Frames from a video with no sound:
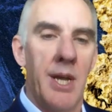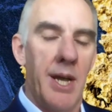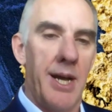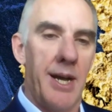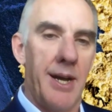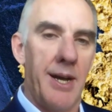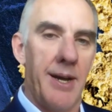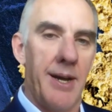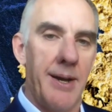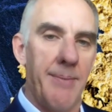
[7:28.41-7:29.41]

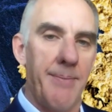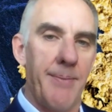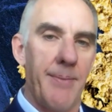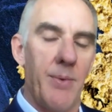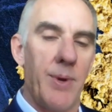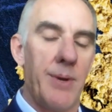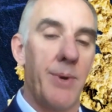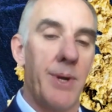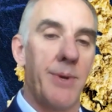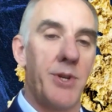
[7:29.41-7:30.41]

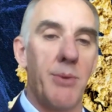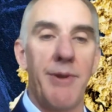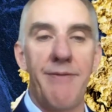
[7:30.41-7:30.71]
We should be